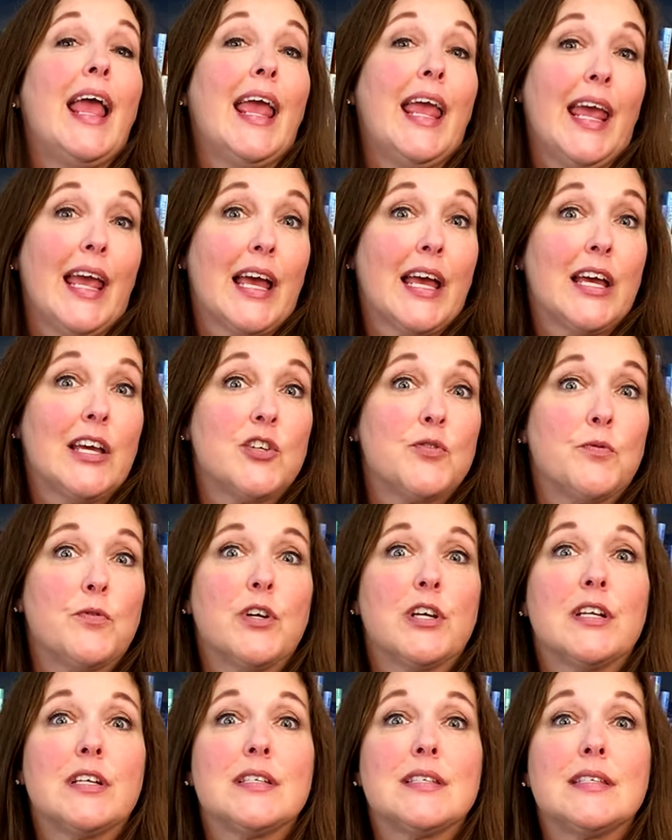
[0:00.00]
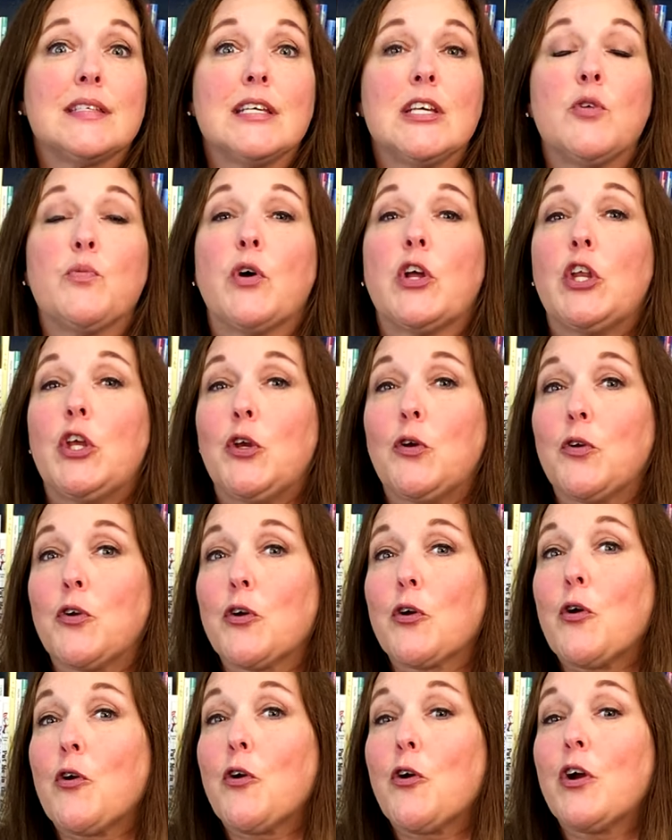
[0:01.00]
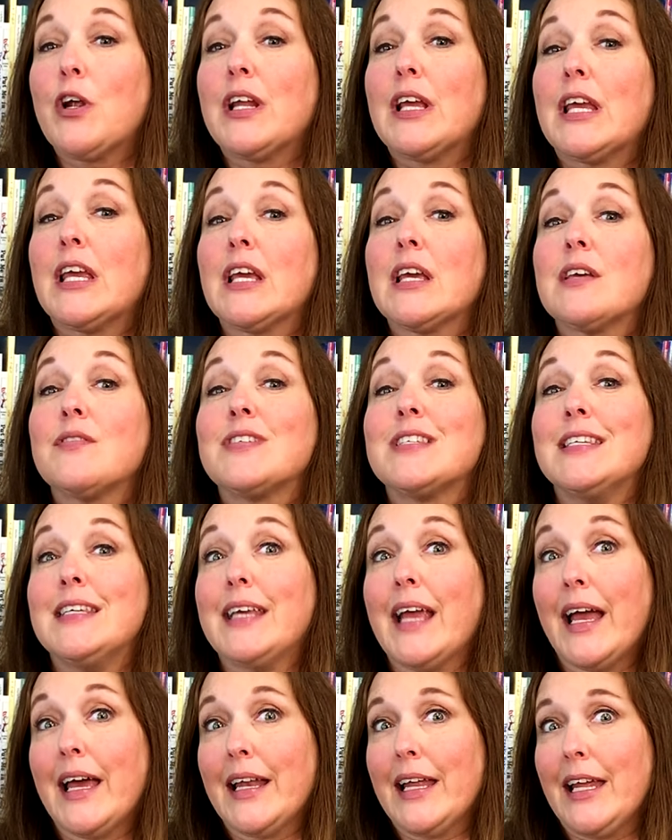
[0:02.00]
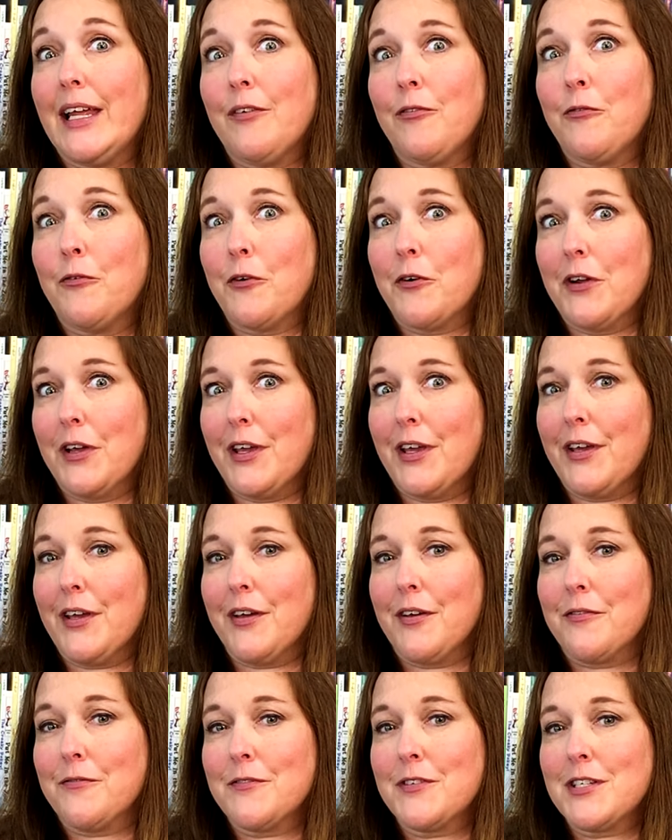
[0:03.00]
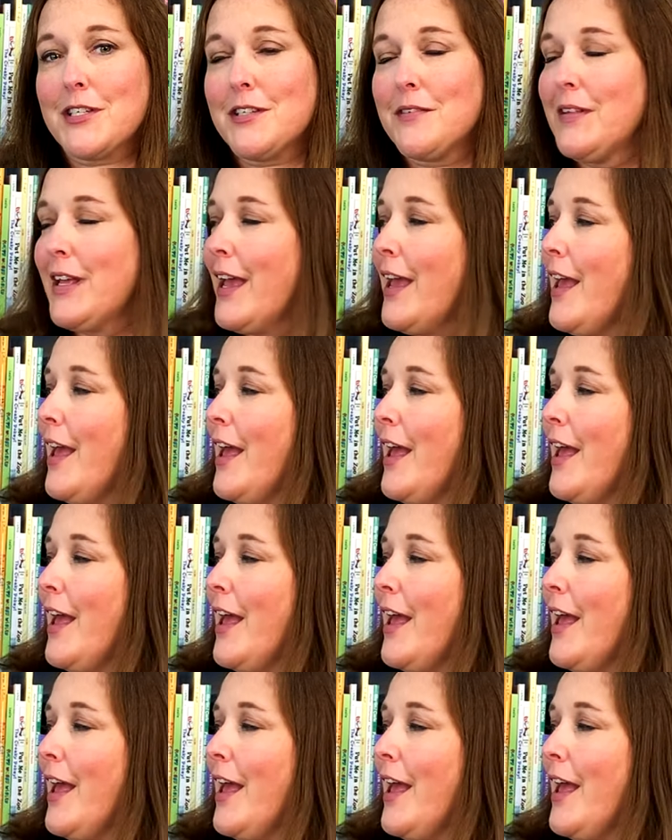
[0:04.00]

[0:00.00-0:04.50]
and we're gonna see what Unicorn gives Yeti for a gift.